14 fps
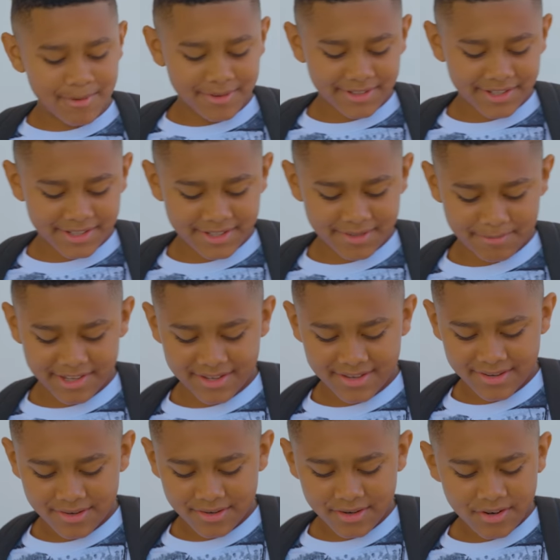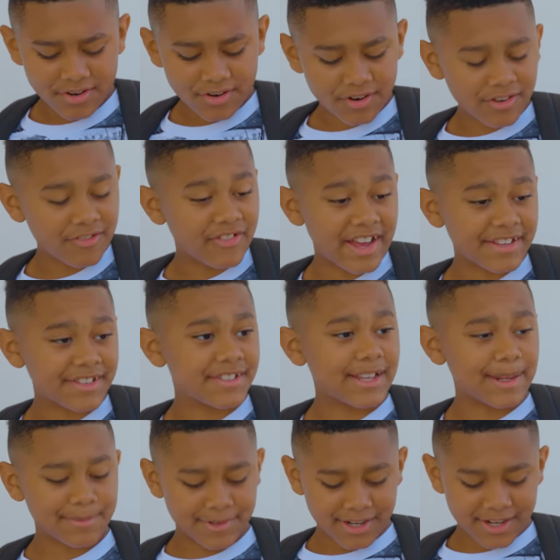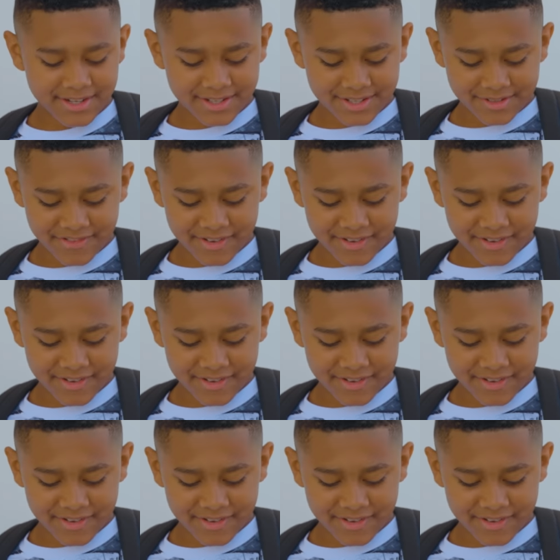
what Will did to me. Her whole class stopped talking to